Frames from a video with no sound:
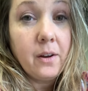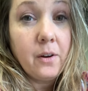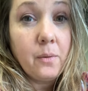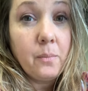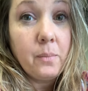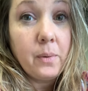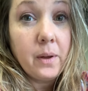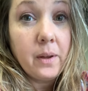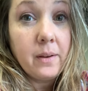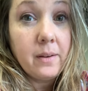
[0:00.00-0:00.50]

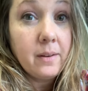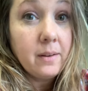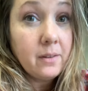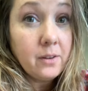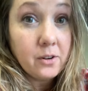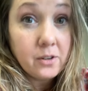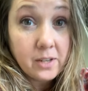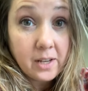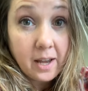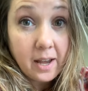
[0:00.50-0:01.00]
but
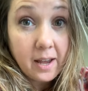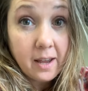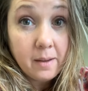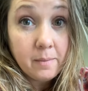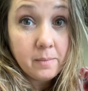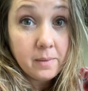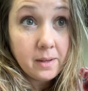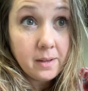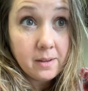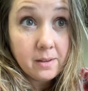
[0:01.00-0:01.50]
your
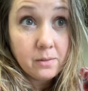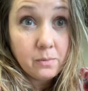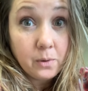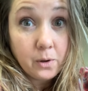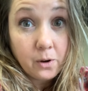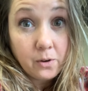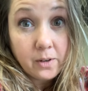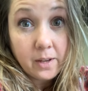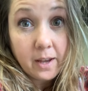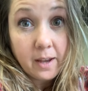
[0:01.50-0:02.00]
time is what
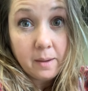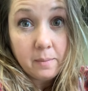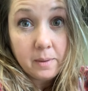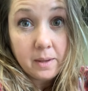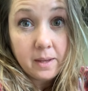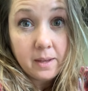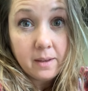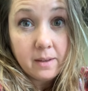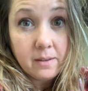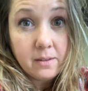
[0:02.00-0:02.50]
your time
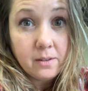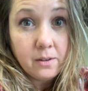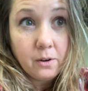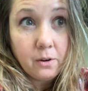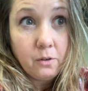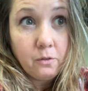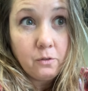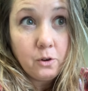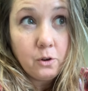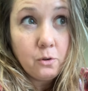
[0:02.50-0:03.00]
is. So
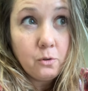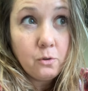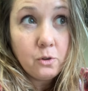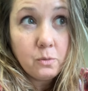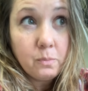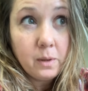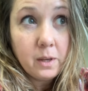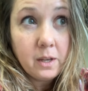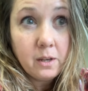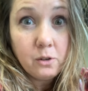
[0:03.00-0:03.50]
if you
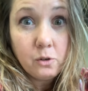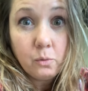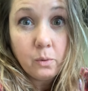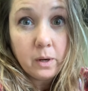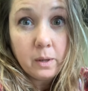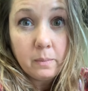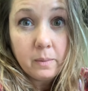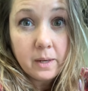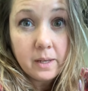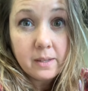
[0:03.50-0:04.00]
spend
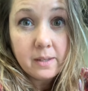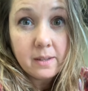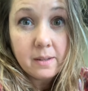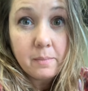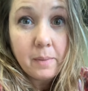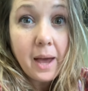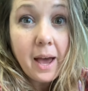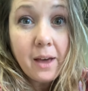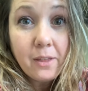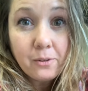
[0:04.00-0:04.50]
20 minutes in the
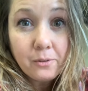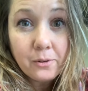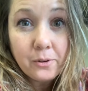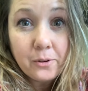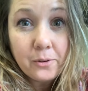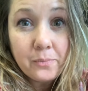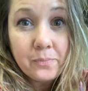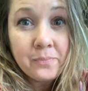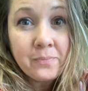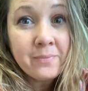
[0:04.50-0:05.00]

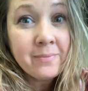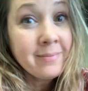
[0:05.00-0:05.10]
bathroom,